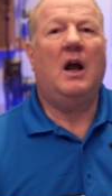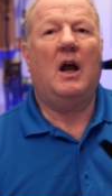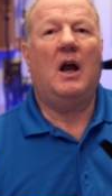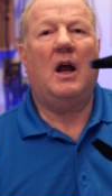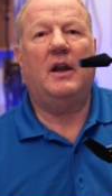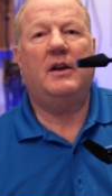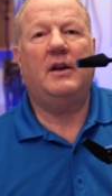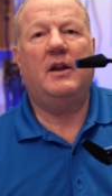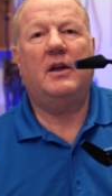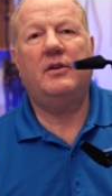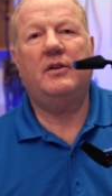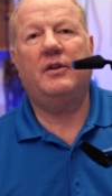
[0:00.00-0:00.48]

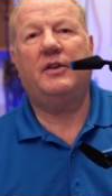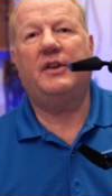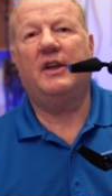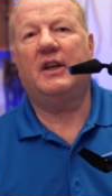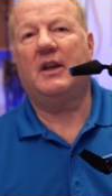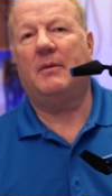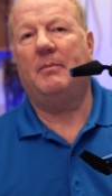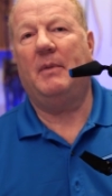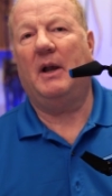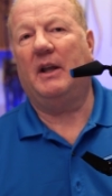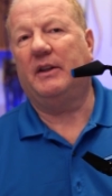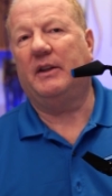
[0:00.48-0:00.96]
Another thing
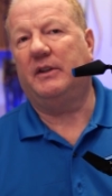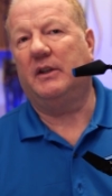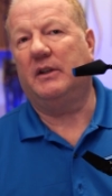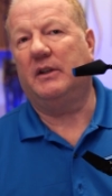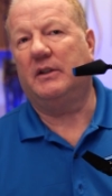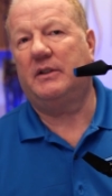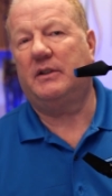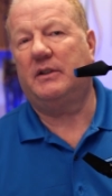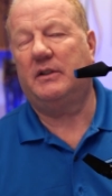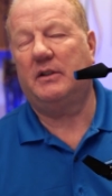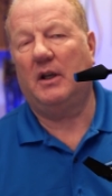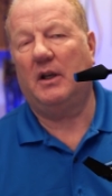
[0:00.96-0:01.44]
about
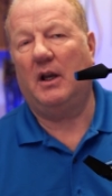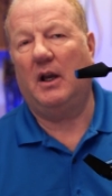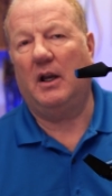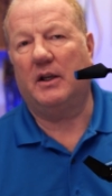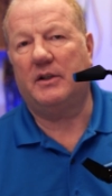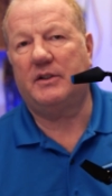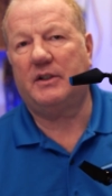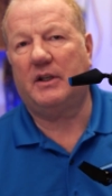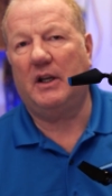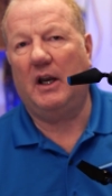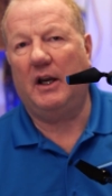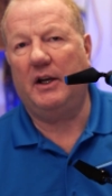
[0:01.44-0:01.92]
this
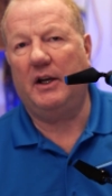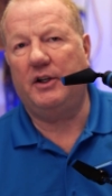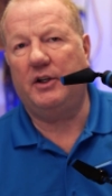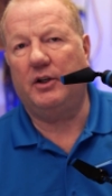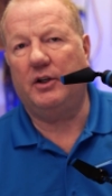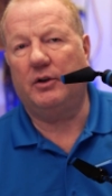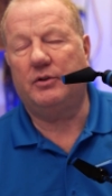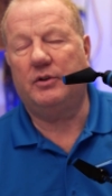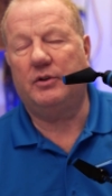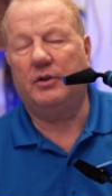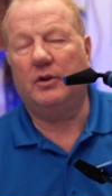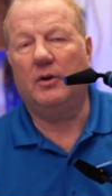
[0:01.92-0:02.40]

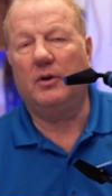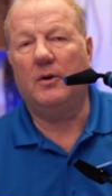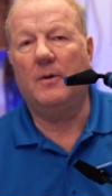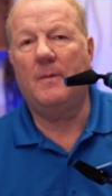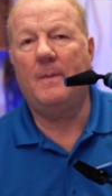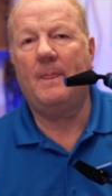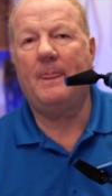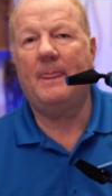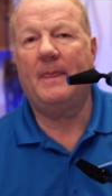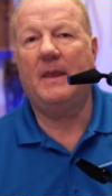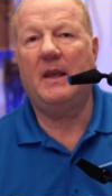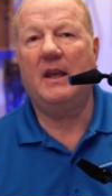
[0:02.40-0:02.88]
Skydio
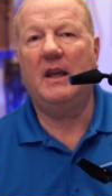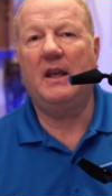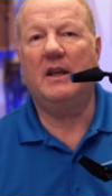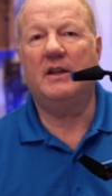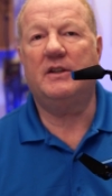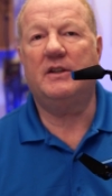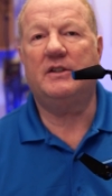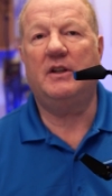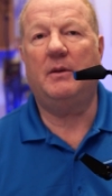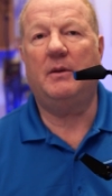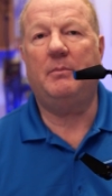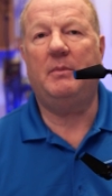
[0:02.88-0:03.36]
2
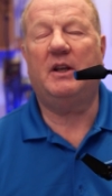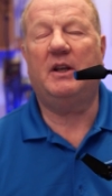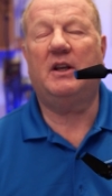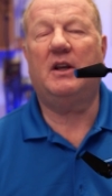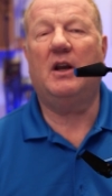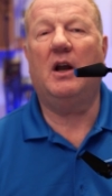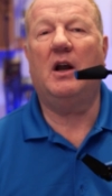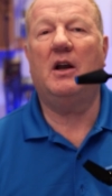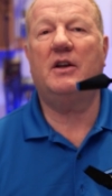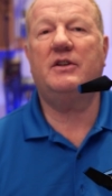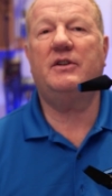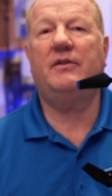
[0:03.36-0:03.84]
is that
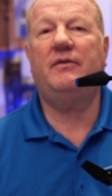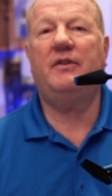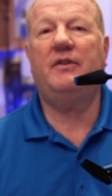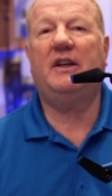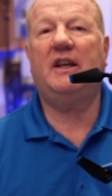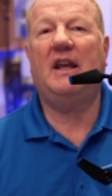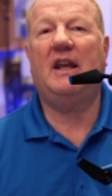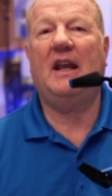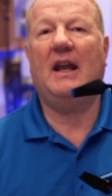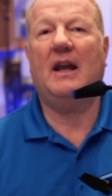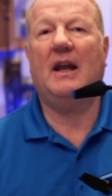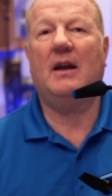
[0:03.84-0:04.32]
because of the
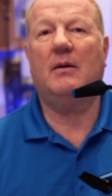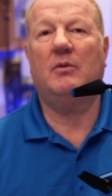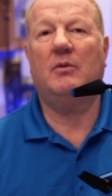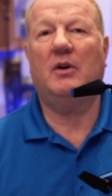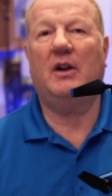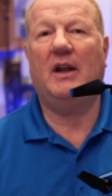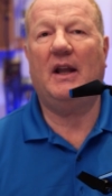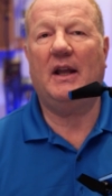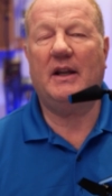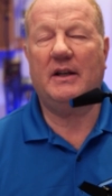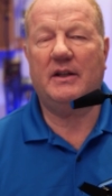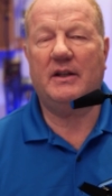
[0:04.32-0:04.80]

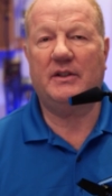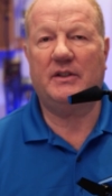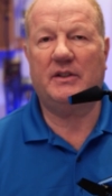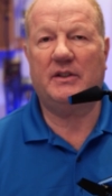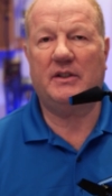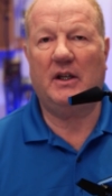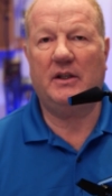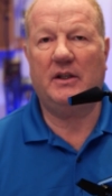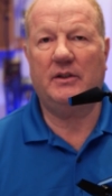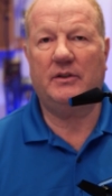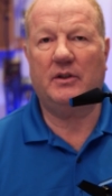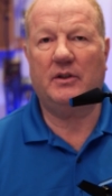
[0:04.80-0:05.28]
camera and its
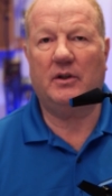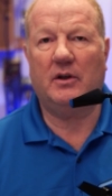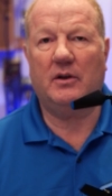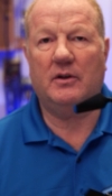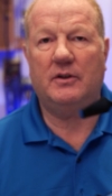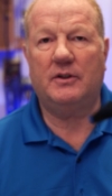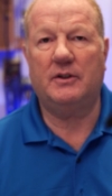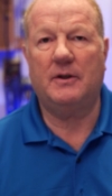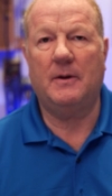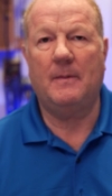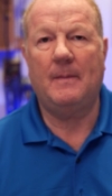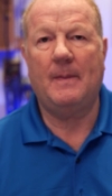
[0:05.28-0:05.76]

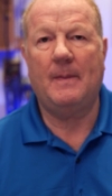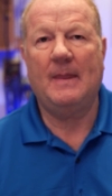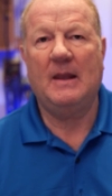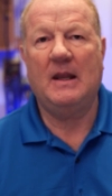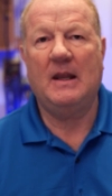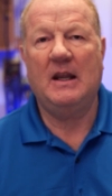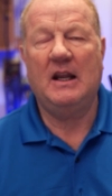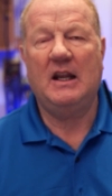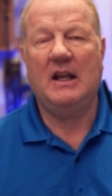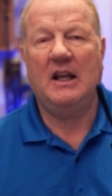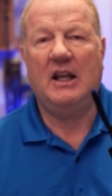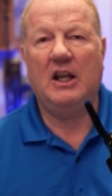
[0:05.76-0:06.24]
sensors,
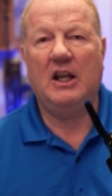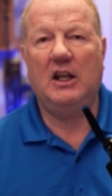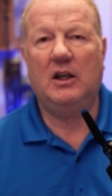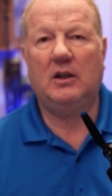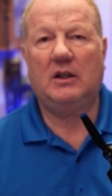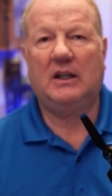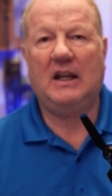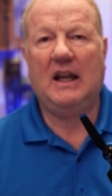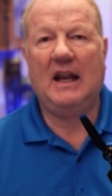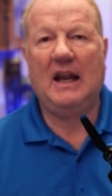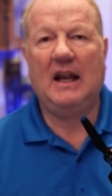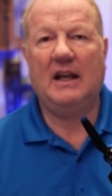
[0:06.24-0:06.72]

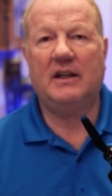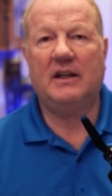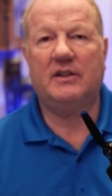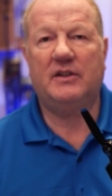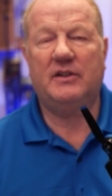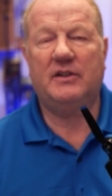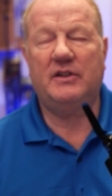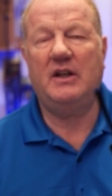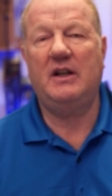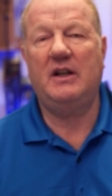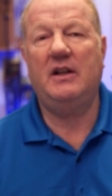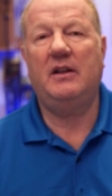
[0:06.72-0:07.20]
it can't
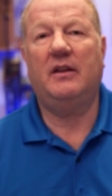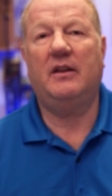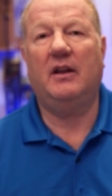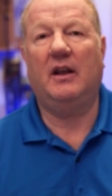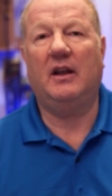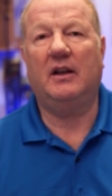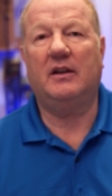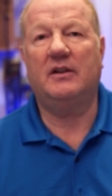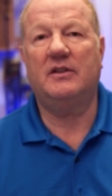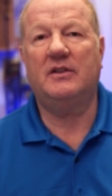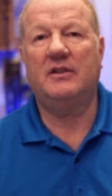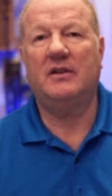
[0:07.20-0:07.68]
see
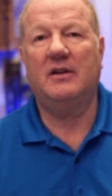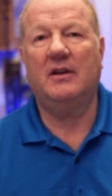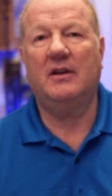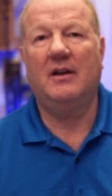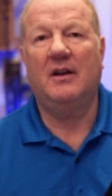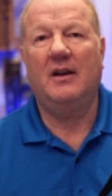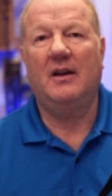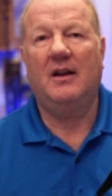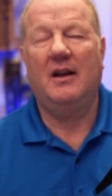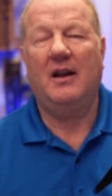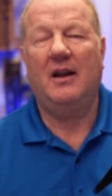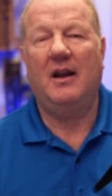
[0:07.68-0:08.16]
things
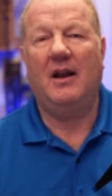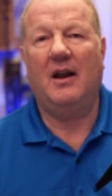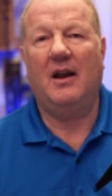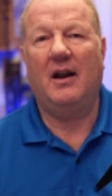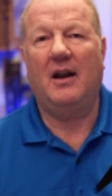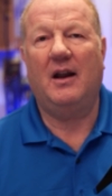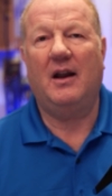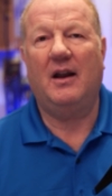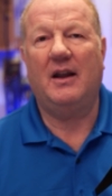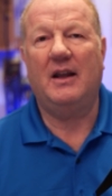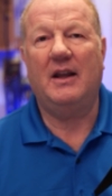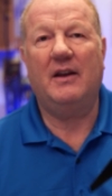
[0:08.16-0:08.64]

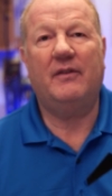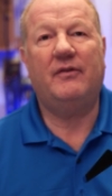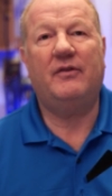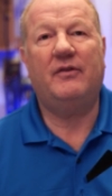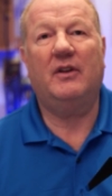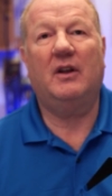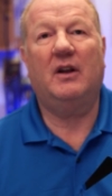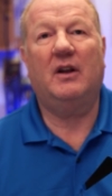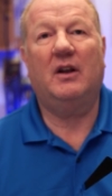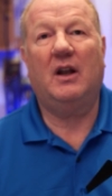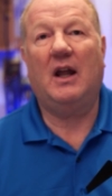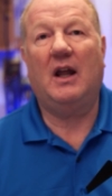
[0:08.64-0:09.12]
if
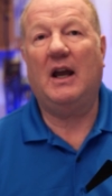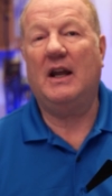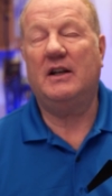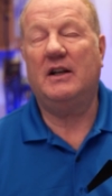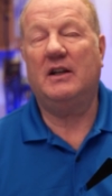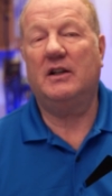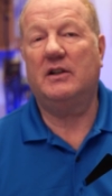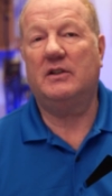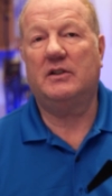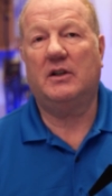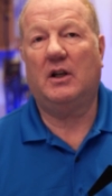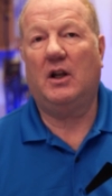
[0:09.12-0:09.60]
the light
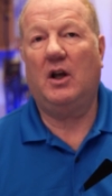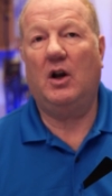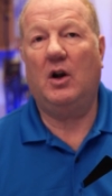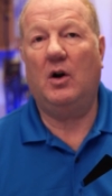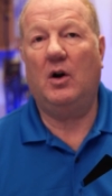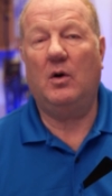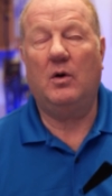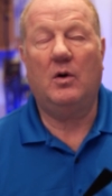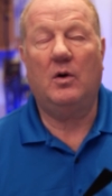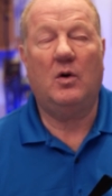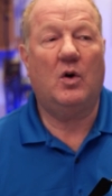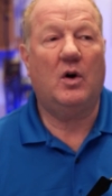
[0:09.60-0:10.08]
is
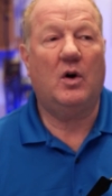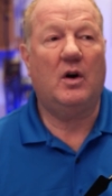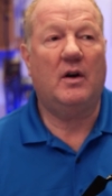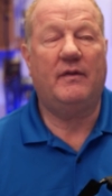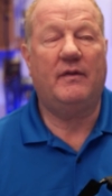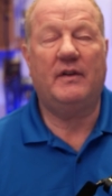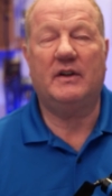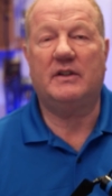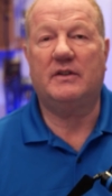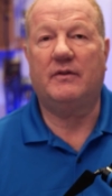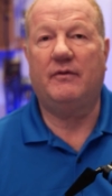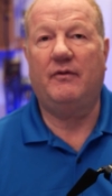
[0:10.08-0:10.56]
low or
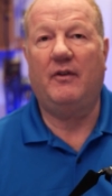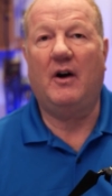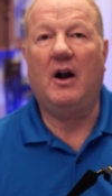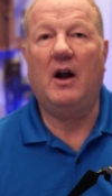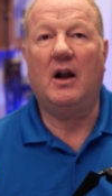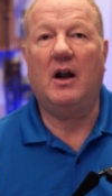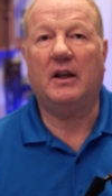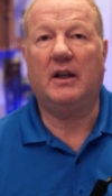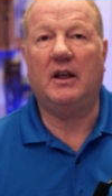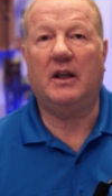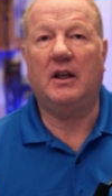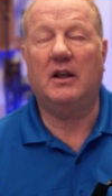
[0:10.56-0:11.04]
if it's
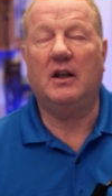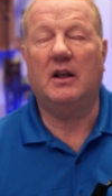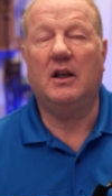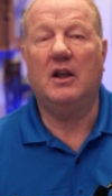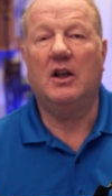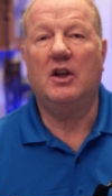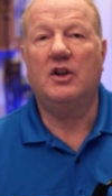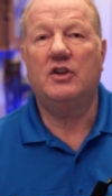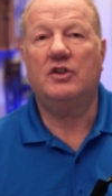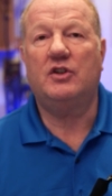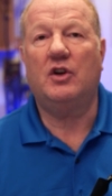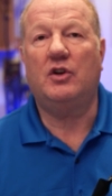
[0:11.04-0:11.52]
foggy.
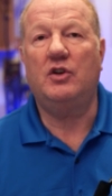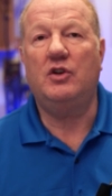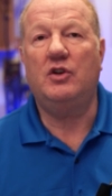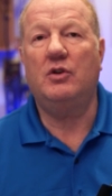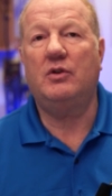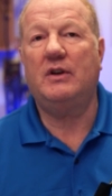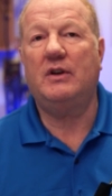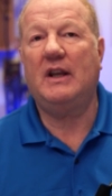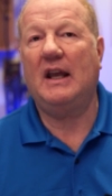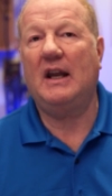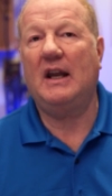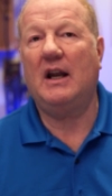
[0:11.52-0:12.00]
So you
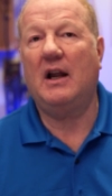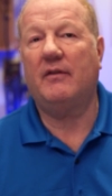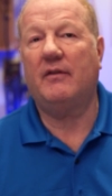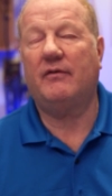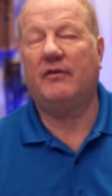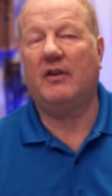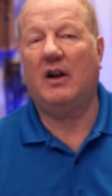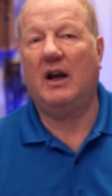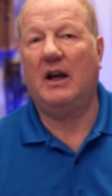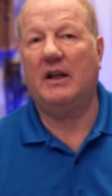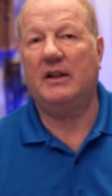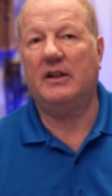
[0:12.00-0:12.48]
cannot
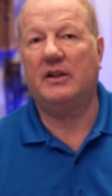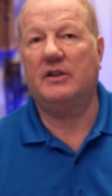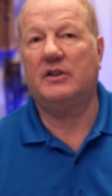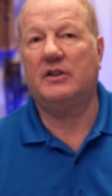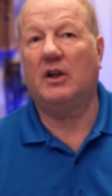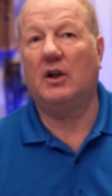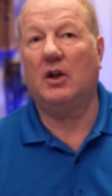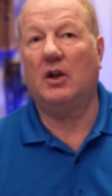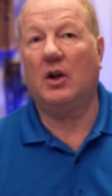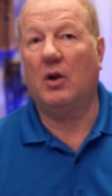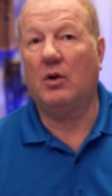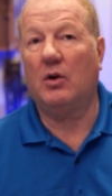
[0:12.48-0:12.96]
fly this
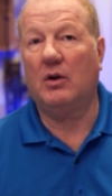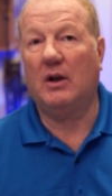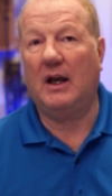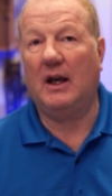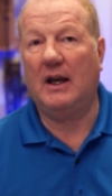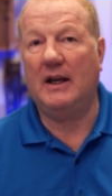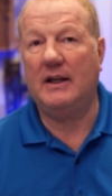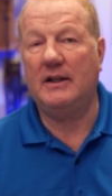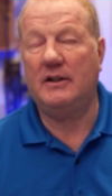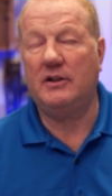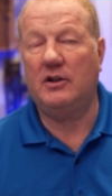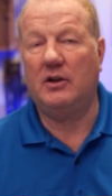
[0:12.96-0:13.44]
in low
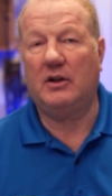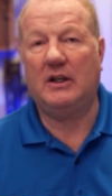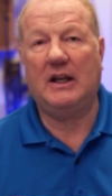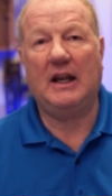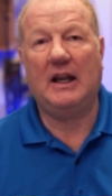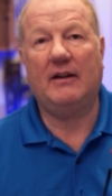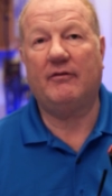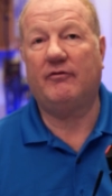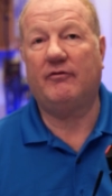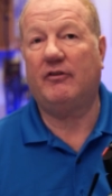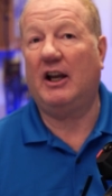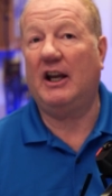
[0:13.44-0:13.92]
light, you
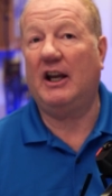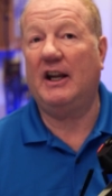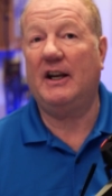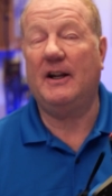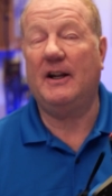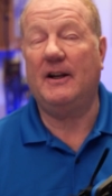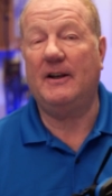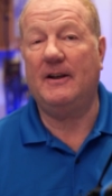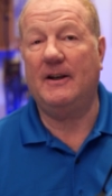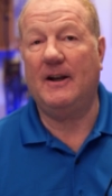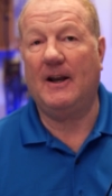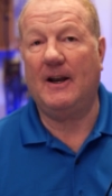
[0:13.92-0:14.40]
can't fly it
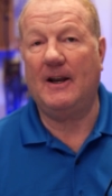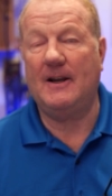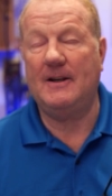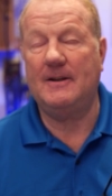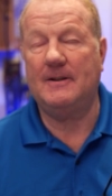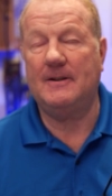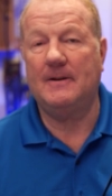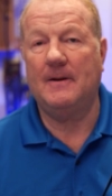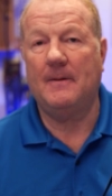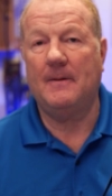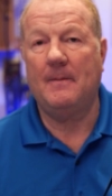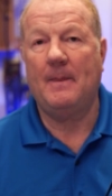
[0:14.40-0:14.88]
at
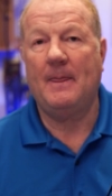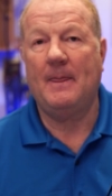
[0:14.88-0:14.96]
night,